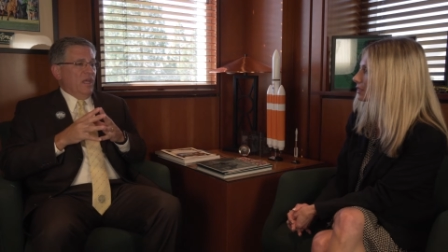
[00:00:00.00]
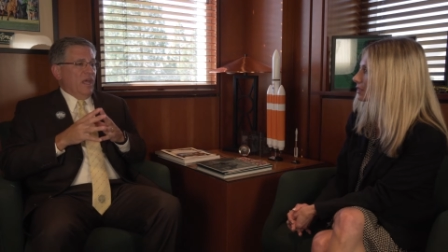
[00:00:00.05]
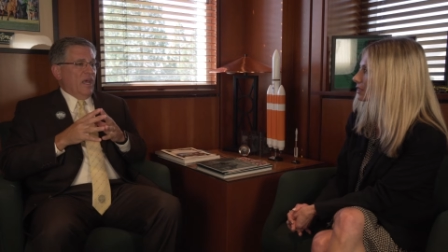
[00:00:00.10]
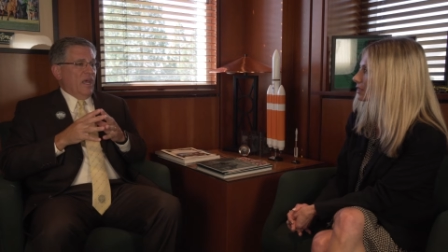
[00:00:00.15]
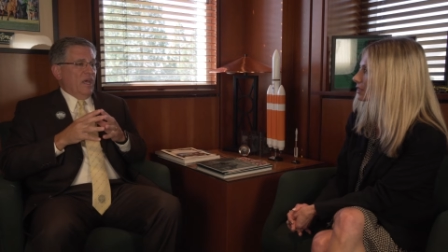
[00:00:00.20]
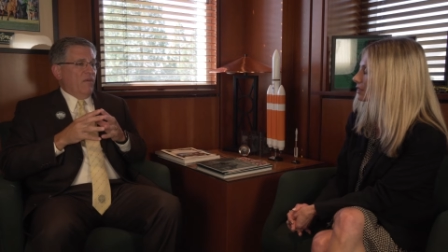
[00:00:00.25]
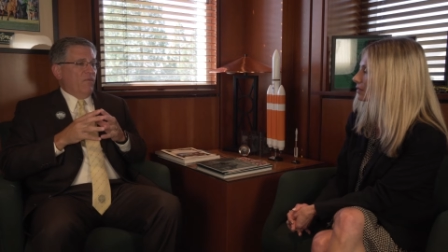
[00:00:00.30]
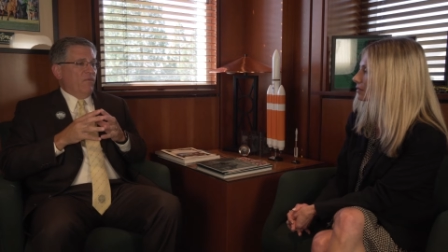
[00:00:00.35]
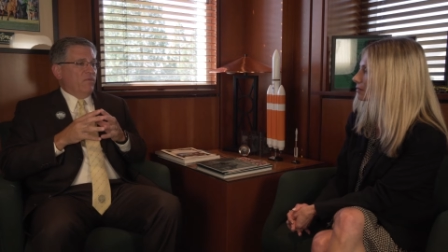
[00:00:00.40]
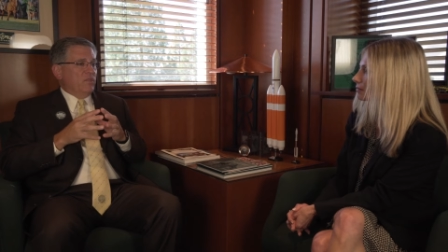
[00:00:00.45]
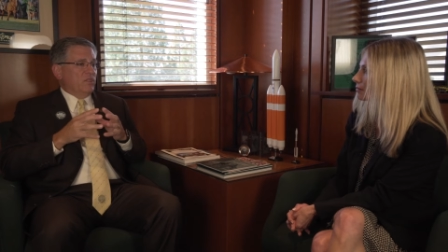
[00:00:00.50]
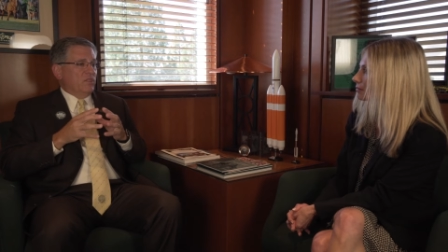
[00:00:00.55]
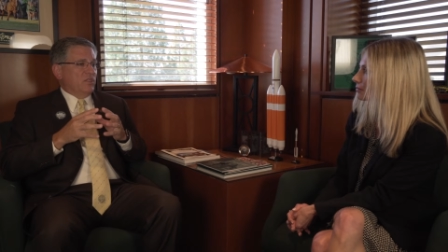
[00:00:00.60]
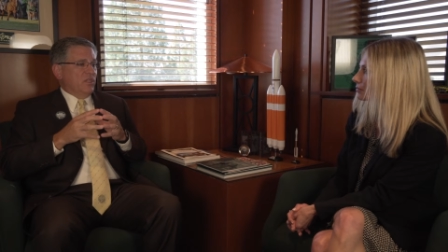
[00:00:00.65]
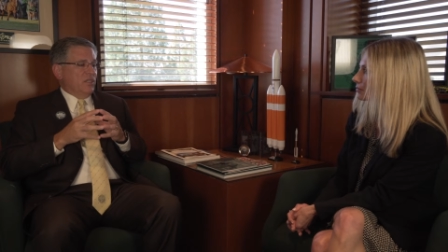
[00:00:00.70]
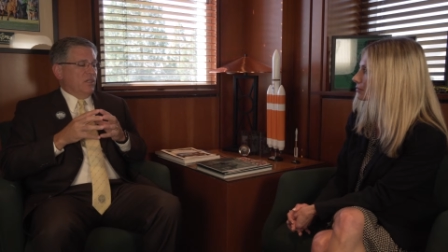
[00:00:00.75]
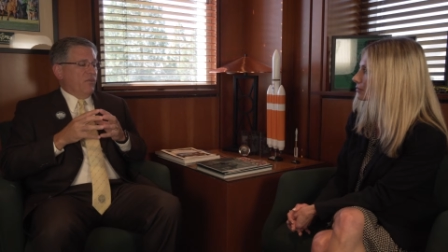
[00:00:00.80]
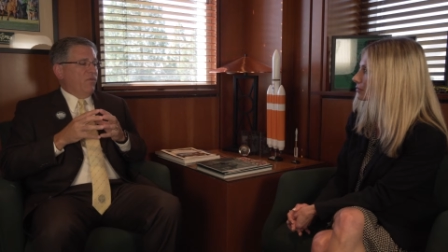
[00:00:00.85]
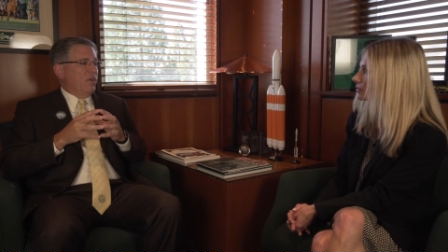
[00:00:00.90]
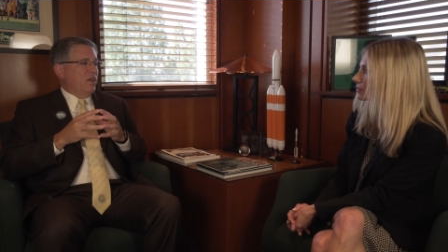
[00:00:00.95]
have
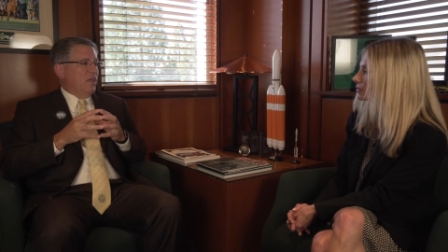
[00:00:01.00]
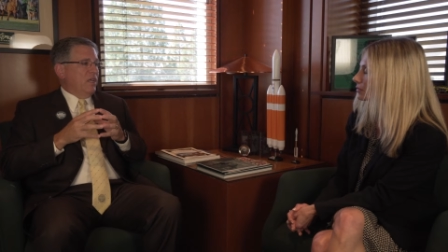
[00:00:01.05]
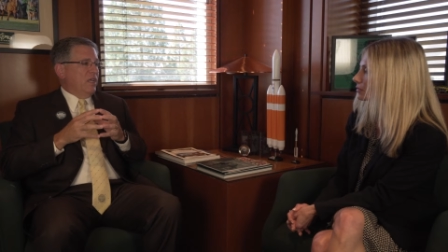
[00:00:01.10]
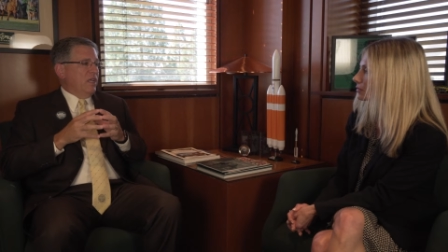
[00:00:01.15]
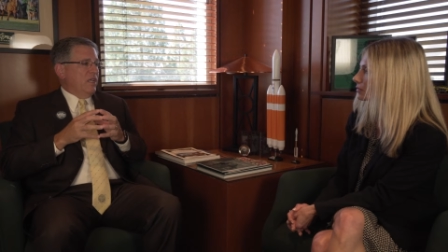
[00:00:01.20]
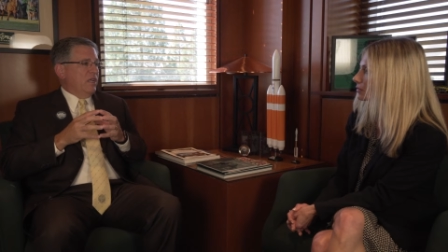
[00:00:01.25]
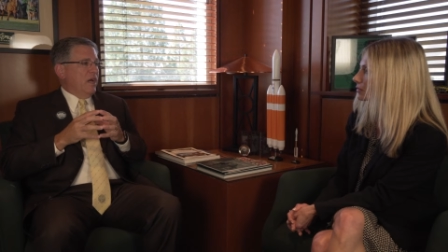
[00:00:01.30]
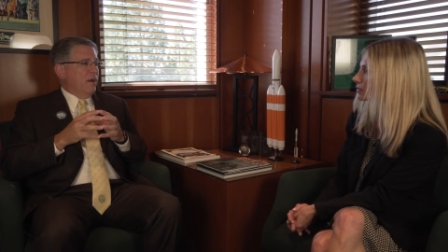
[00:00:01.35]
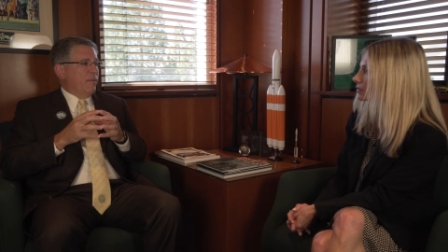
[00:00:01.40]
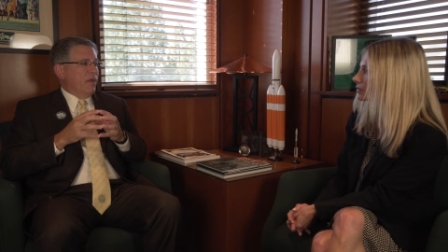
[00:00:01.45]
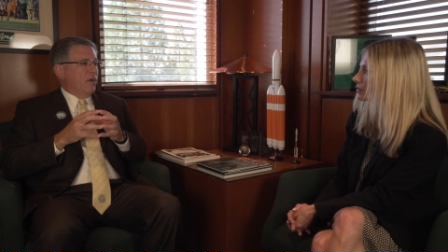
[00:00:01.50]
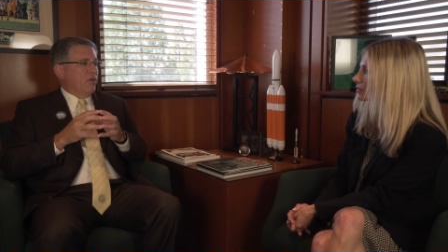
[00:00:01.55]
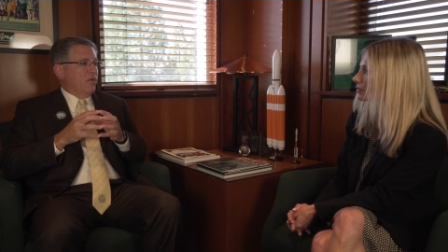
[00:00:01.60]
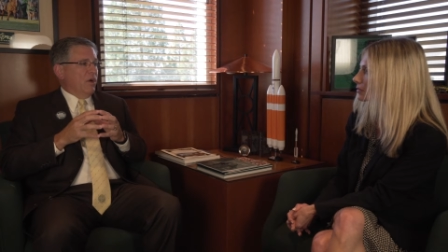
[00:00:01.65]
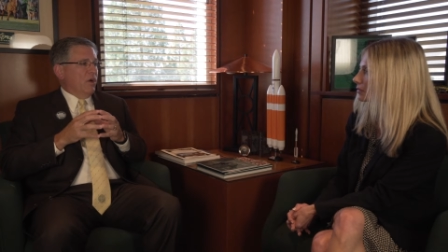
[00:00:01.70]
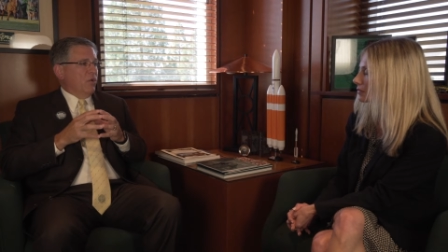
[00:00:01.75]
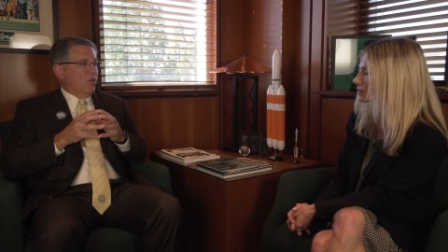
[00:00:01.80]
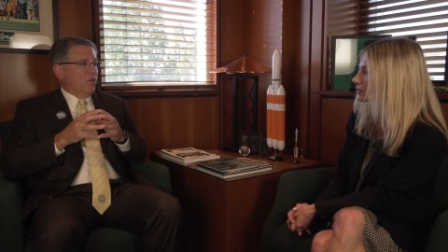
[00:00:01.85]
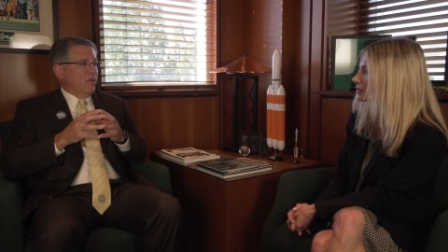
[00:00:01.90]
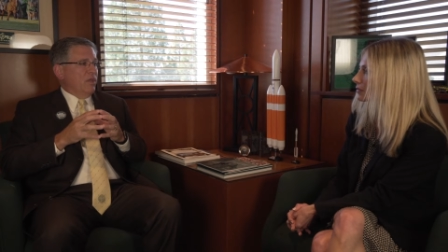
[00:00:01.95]
significant economic
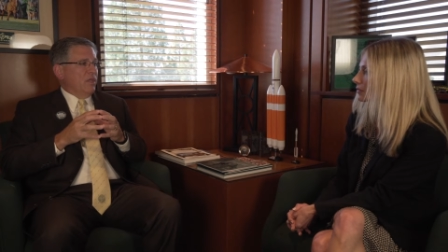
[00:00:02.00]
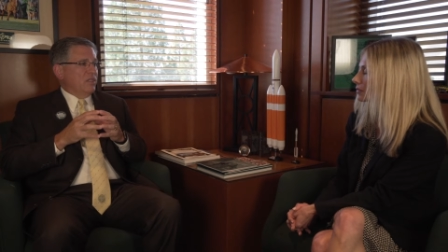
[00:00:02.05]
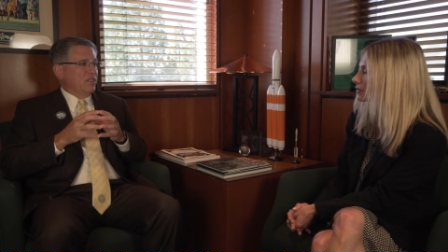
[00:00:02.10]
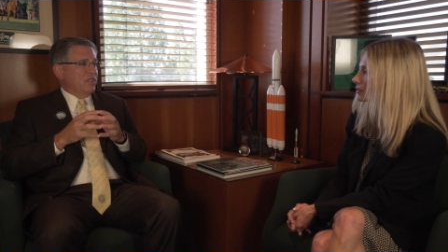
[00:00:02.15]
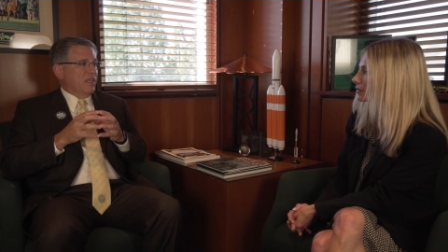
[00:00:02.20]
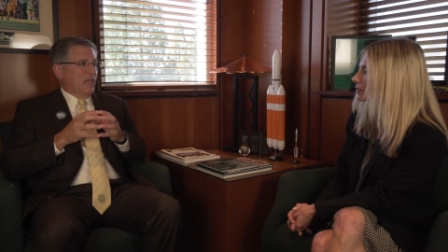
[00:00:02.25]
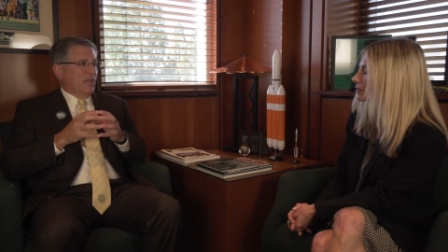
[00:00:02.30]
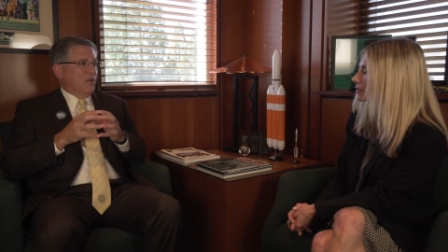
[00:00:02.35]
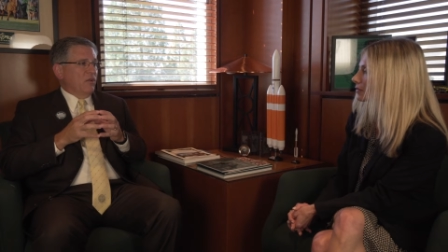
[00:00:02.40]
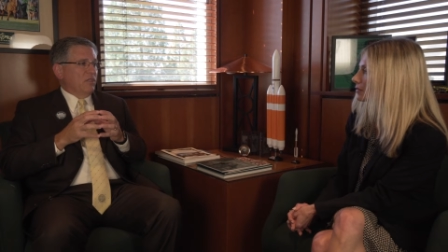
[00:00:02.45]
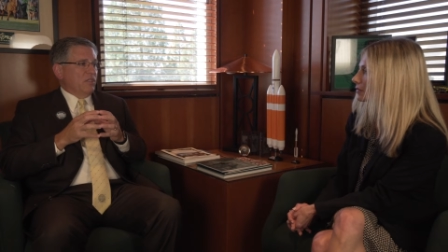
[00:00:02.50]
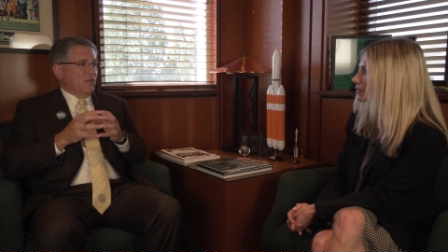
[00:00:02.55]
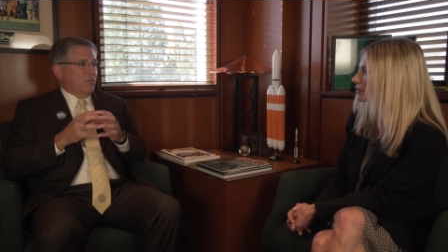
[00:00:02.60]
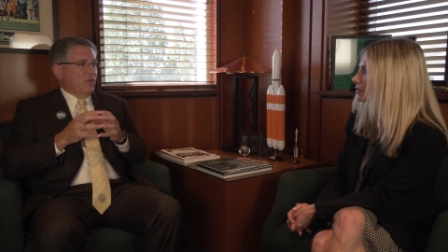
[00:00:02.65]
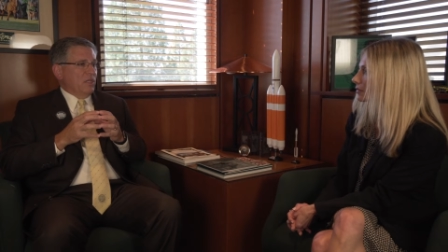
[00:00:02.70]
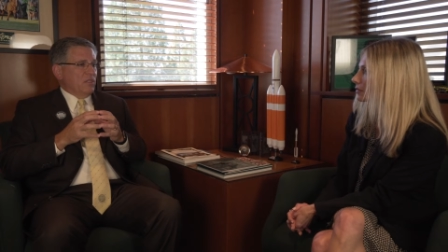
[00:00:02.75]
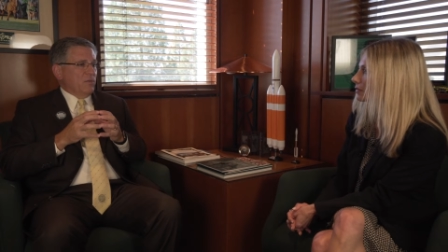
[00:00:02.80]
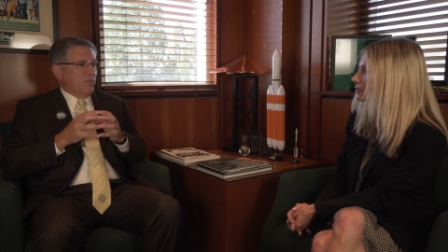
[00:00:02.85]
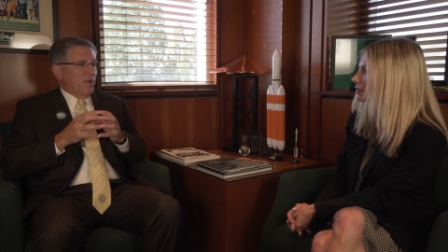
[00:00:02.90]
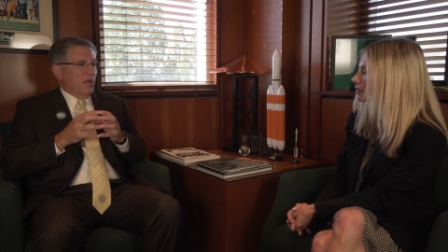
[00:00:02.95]
growth in San Luis
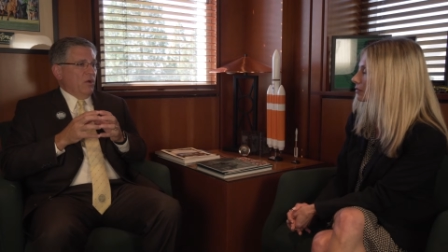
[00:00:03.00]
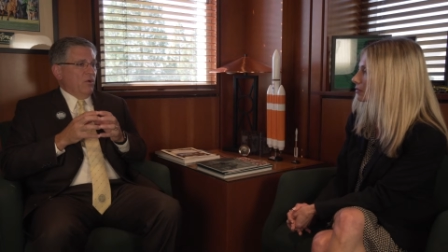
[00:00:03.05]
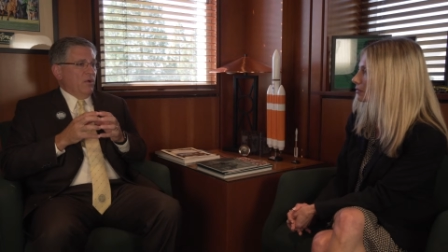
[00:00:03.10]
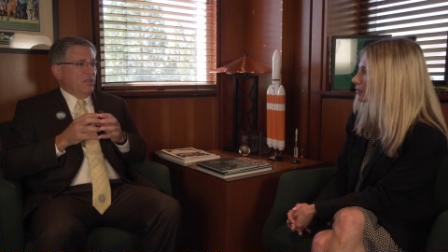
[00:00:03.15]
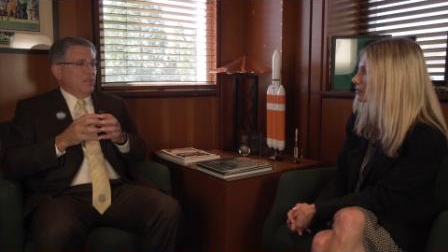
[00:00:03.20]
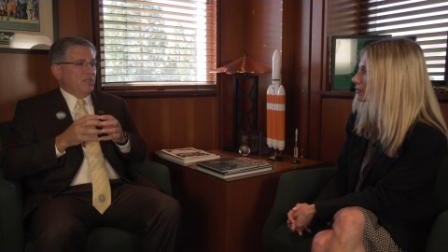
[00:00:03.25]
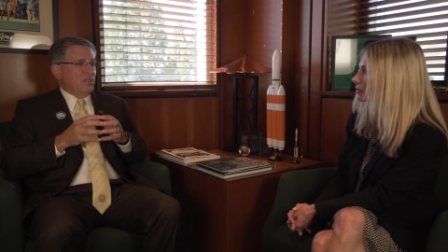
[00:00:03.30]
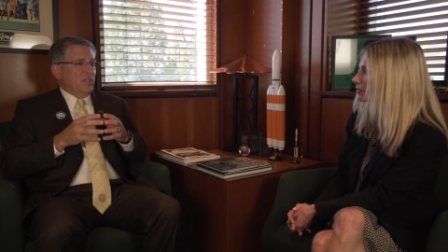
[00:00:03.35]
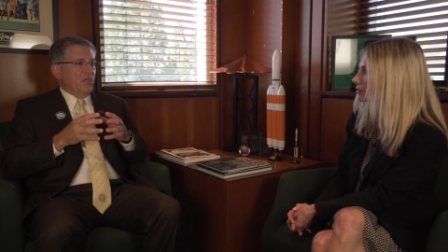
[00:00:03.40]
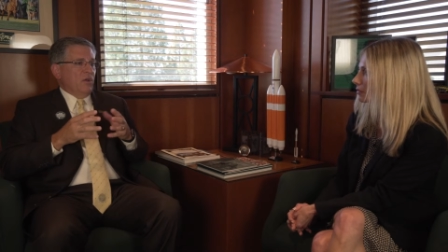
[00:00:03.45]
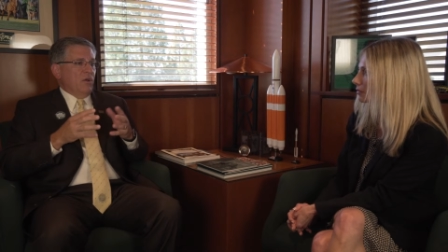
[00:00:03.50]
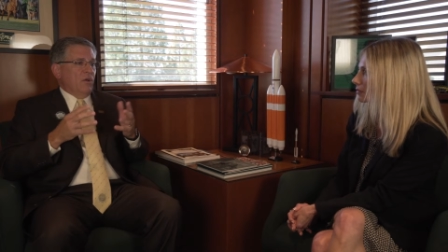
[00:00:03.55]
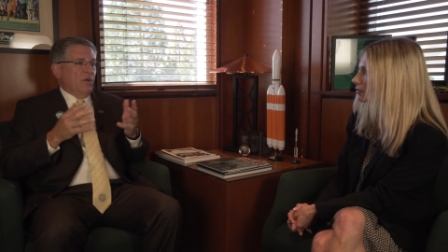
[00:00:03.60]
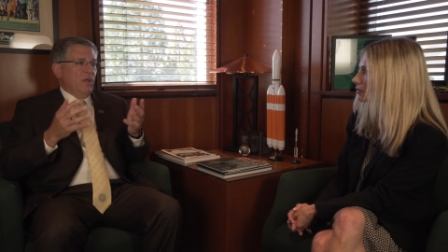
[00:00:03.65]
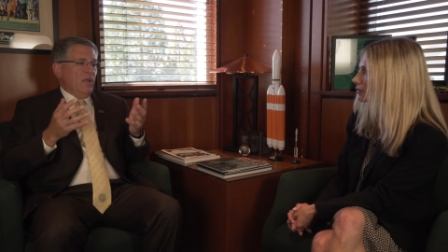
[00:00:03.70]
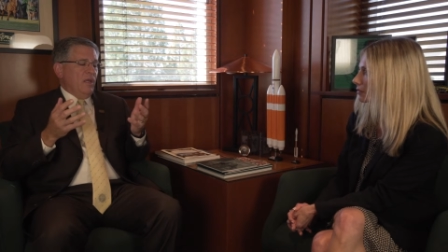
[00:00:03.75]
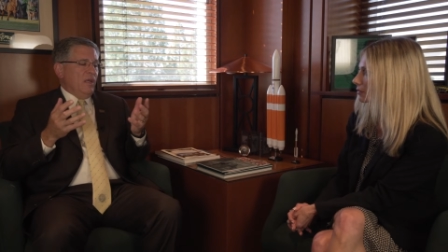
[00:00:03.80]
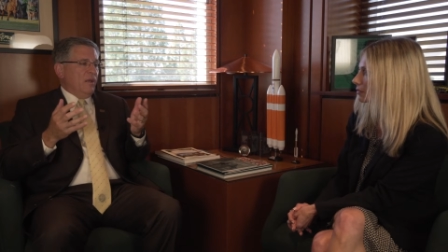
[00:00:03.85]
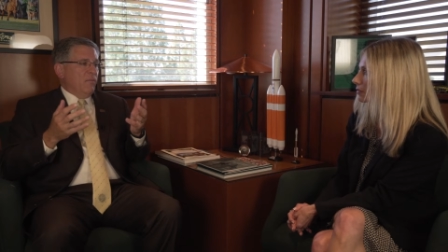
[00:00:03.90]
Obispo and still